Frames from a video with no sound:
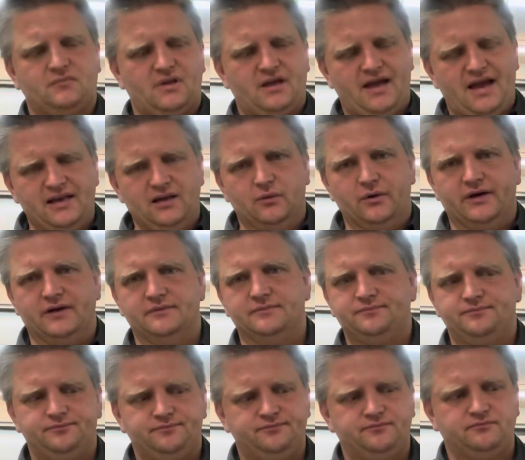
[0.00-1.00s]
Anyway,
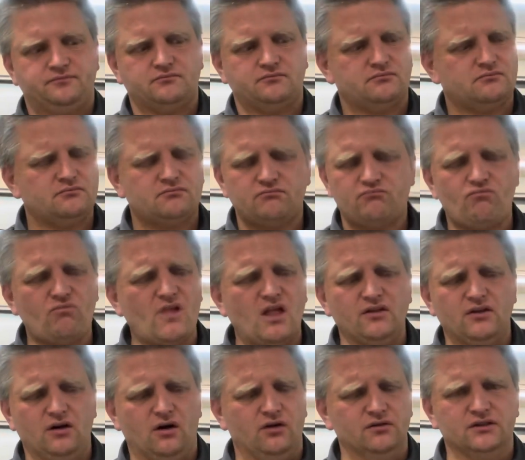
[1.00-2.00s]

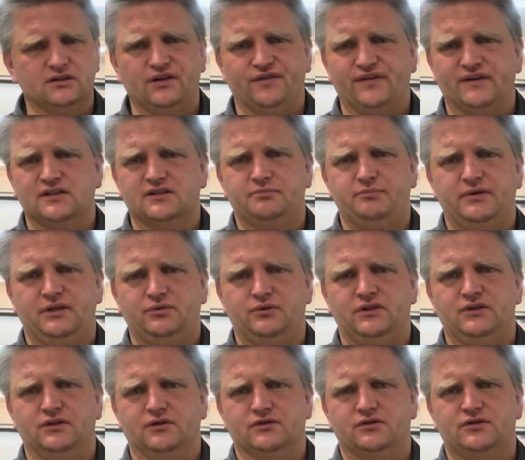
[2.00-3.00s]
the only difference
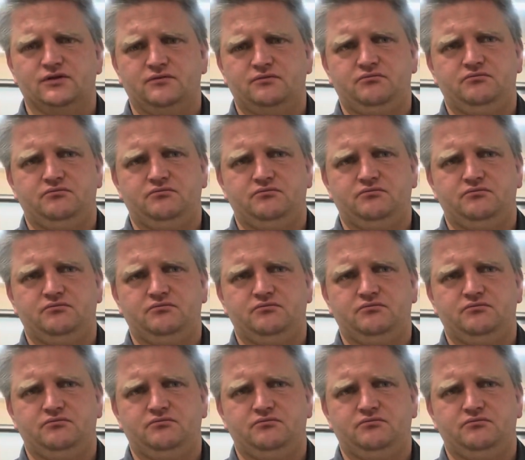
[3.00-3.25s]
between those